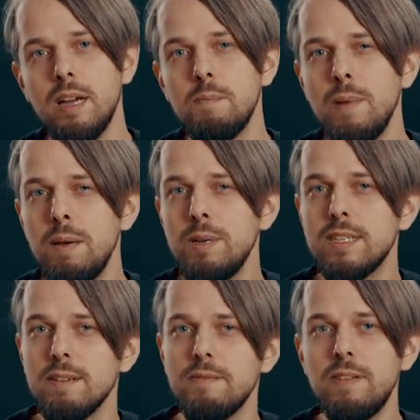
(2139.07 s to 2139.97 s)
Maybe it's
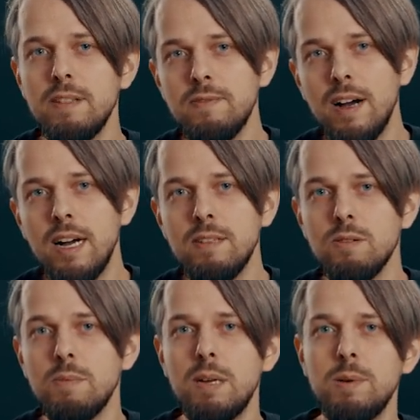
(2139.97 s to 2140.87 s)
some fun fact or
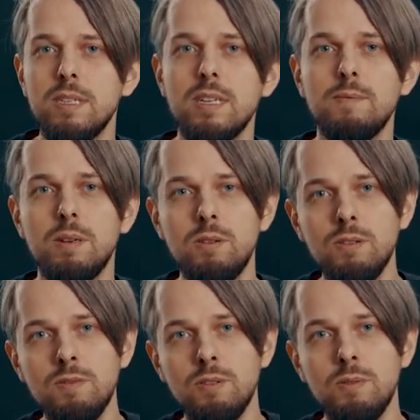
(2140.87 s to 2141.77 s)
maybe it's something
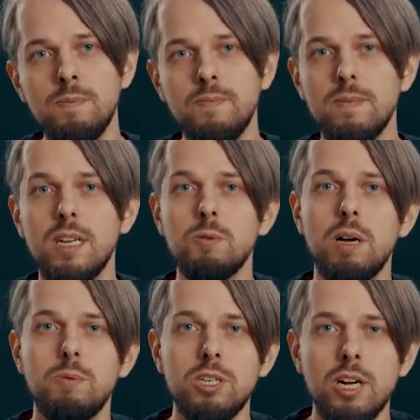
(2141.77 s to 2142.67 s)
useful. That's why
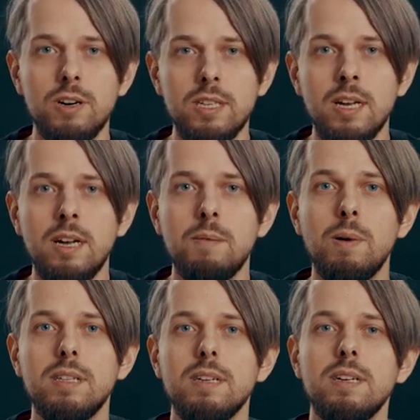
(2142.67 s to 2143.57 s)
we share it.
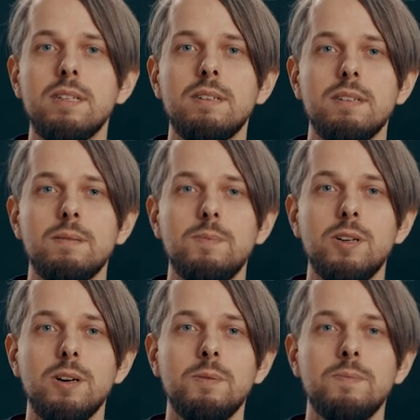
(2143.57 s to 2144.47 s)
But it's, you
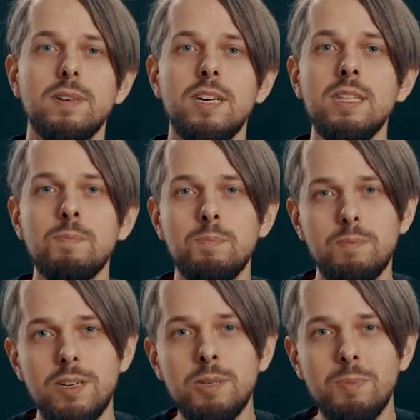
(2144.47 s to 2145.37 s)
know, it
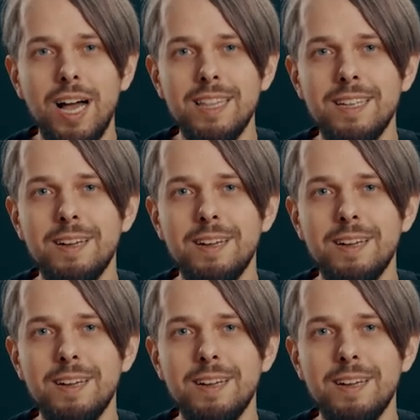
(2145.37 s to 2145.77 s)
each plant